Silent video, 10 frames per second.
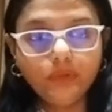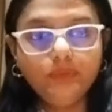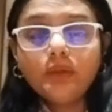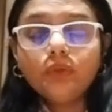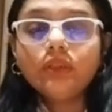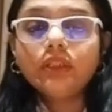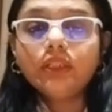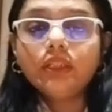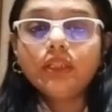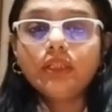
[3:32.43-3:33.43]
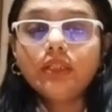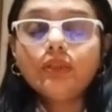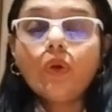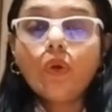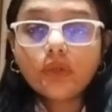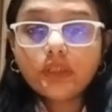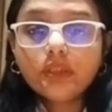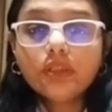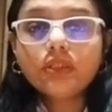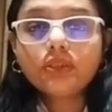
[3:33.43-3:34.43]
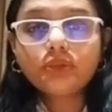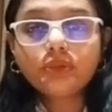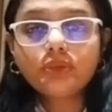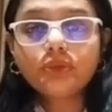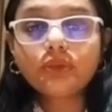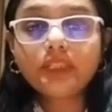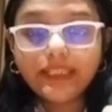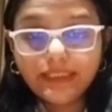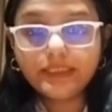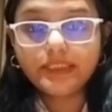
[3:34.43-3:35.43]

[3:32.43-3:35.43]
Now, in order to get this